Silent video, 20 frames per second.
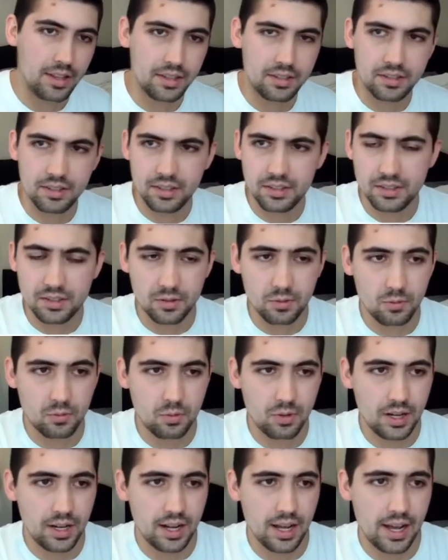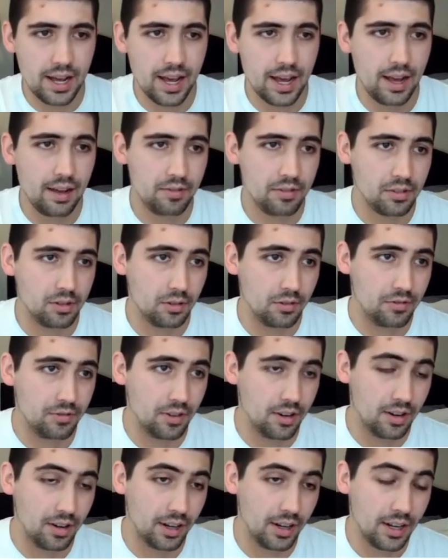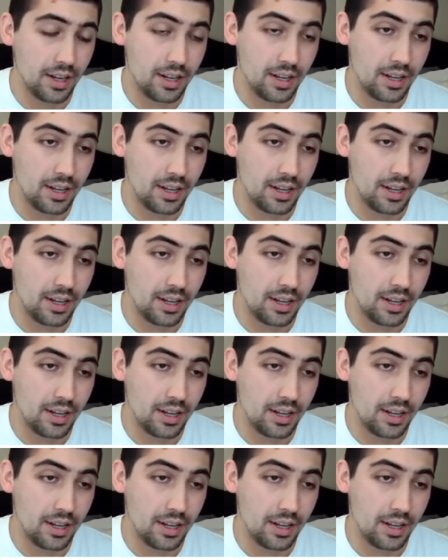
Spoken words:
is what I have so far.